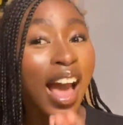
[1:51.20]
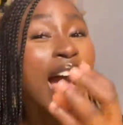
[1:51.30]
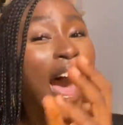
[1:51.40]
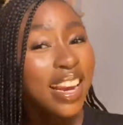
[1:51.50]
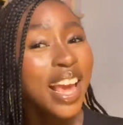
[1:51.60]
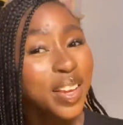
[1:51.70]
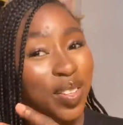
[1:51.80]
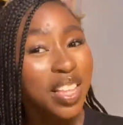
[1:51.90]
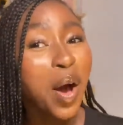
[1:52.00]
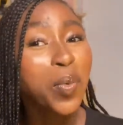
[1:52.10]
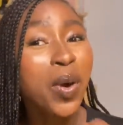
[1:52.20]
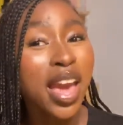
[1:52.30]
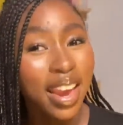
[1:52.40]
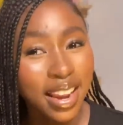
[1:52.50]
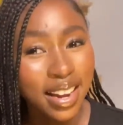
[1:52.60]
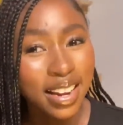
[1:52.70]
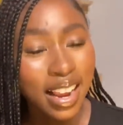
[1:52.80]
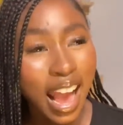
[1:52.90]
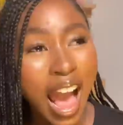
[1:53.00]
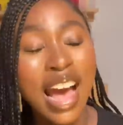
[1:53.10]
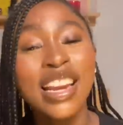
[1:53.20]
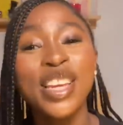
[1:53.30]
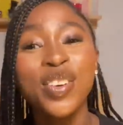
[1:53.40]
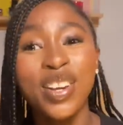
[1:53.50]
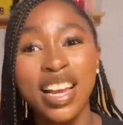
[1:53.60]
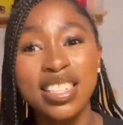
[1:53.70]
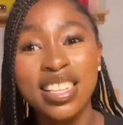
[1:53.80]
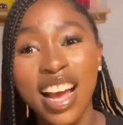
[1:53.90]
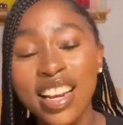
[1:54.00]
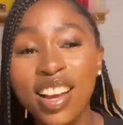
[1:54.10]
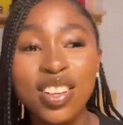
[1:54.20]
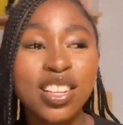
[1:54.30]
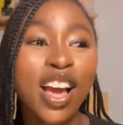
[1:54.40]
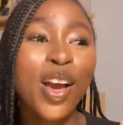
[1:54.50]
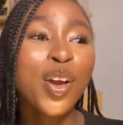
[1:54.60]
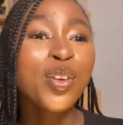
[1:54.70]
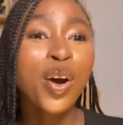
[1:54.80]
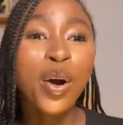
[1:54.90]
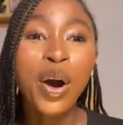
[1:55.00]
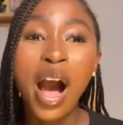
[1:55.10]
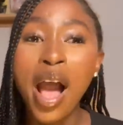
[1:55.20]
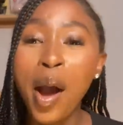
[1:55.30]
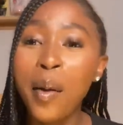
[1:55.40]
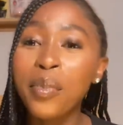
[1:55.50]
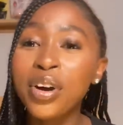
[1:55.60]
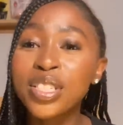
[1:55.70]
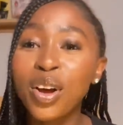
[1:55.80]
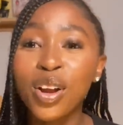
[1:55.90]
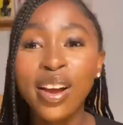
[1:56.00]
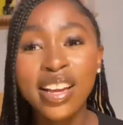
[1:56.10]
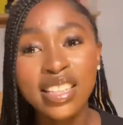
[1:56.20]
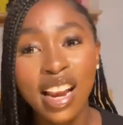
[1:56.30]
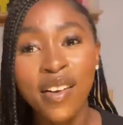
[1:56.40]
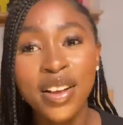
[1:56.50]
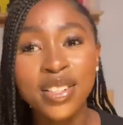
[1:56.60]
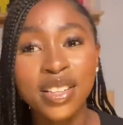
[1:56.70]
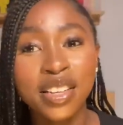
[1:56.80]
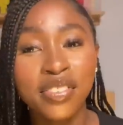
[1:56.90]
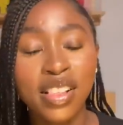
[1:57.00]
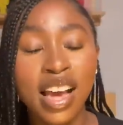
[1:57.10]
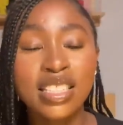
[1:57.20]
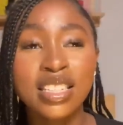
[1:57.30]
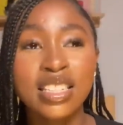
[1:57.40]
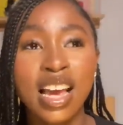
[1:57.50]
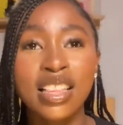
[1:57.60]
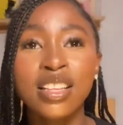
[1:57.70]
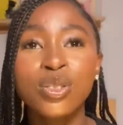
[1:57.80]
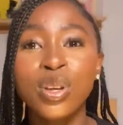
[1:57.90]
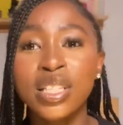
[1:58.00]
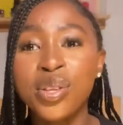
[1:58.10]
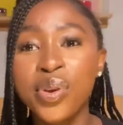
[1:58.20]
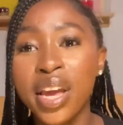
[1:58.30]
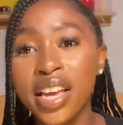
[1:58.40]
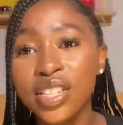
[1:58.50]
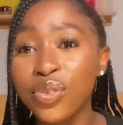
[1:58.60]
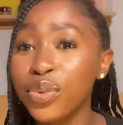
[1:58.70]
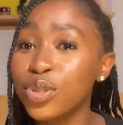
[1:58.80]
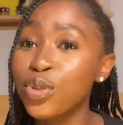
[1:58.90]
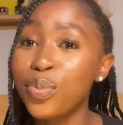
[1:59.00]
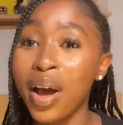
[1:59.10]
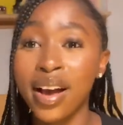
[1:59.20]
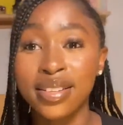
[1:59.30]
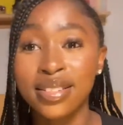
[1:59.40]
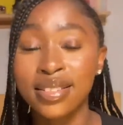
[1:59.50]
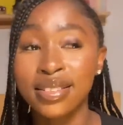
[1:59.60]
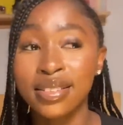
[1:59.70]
And then you start weighing, and then you understand, because your what's it called, luggage allowance on the flight is, I think, 23 kg for 2 bags.